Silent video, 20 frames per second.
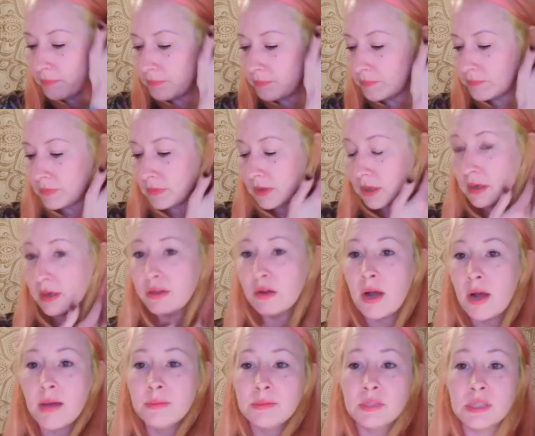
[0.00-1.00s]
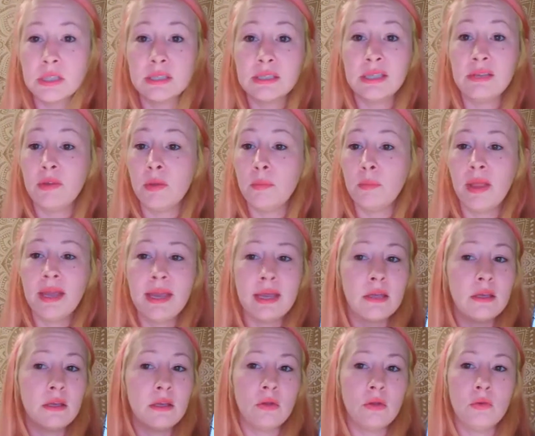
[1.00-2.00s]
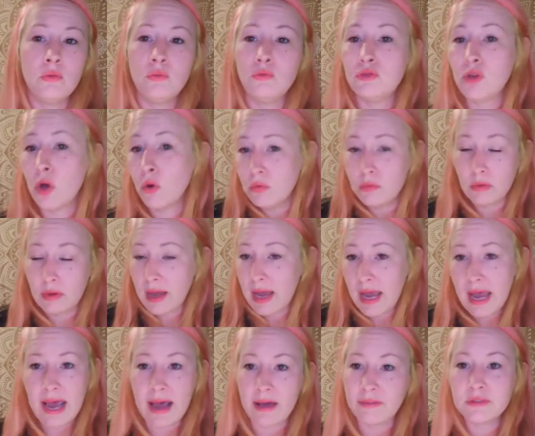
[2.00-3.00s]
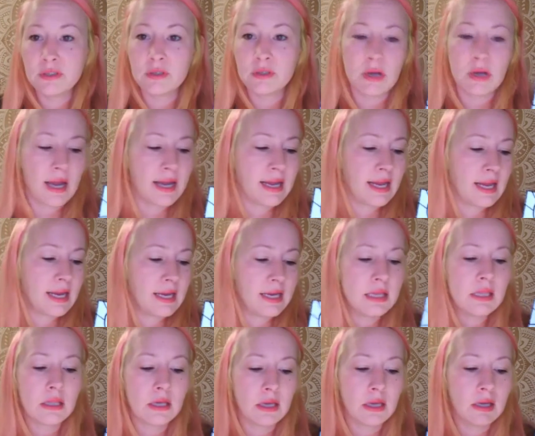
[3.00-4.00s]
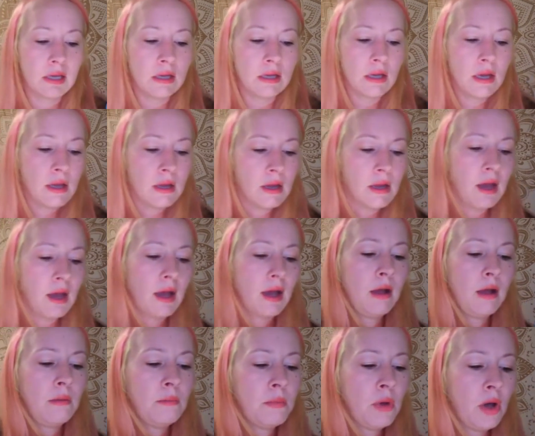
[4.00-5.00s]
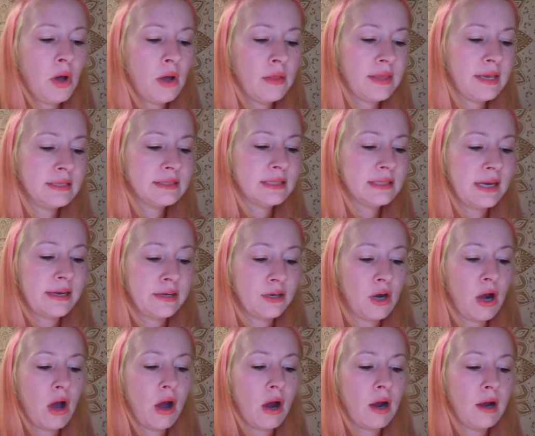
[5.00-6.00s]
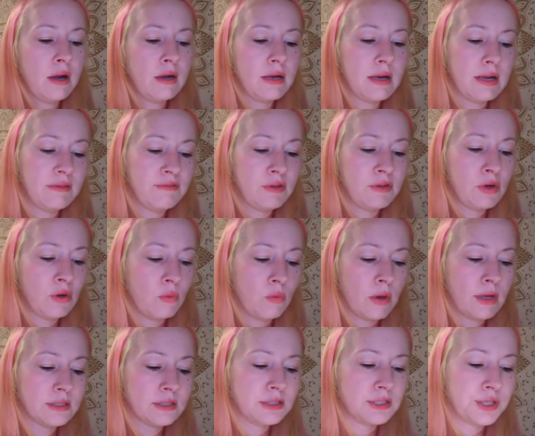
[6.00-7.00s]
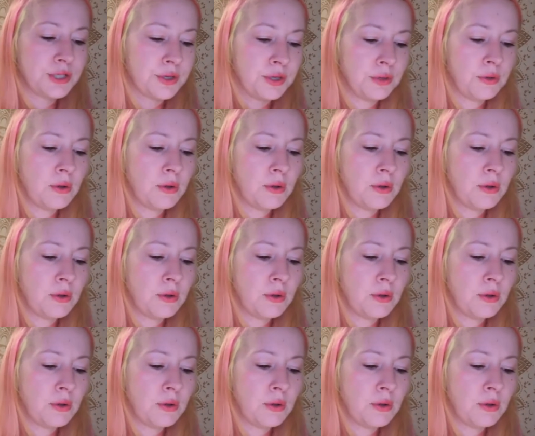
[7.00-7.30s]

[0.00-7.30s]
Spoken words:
Another option is leave it blank. You don't have to write anything on the inside of your heart if you don't want to.